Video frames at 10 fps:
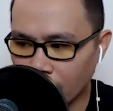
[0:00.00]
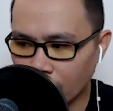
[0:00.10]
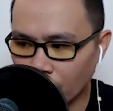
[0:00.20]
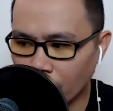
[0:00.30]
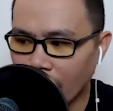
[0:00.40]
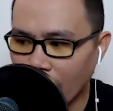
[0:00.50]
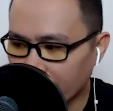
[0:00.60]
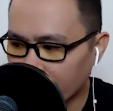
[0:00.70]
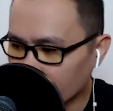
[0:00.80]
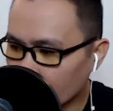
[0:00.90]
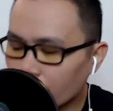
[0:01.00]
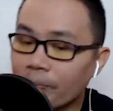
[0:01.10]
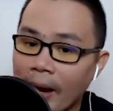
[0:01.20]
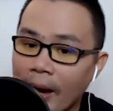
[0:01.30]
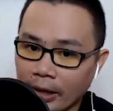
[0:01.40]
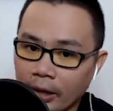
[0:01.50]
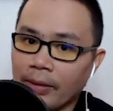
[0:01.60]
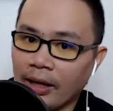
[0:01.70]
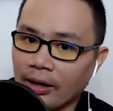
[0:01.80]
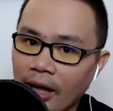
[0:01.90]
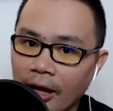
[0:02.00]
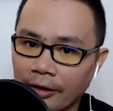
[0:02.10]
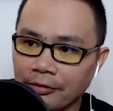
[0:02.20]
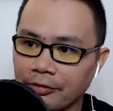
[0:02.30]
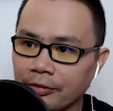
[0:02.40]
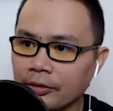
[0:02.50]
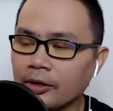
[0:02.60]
when I look back in my life,